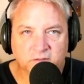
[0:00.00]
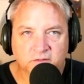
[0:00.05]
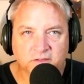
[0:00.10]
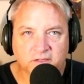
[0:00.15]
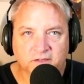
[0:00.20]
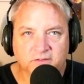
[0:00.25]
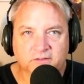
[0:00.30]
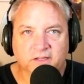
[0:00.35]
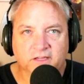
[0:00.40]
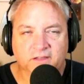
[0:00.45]

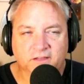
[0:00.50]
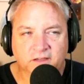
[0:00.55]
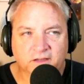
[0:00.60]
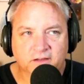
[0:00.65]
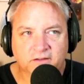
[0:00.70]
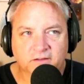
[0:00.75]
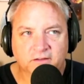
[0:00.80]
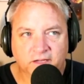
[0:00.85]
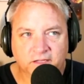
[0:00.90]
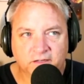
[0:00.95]
And he's like,
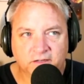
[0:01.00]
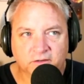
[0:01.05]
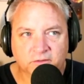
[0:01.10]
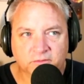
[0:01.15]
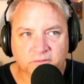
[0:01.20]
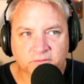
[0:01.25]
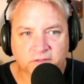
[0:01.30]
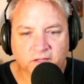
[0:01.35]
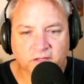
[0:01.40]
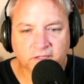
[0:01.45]
yeah, I
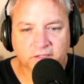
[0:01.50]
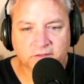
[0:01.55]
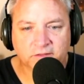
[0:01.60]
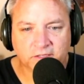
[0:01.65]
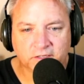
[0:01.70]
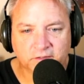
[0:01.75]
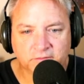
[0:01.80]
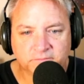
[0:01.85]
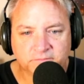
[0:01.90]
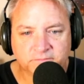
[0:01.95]
know, I'll get
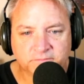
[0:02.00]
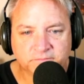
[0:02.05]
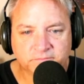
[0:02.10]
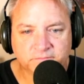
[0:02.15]
there.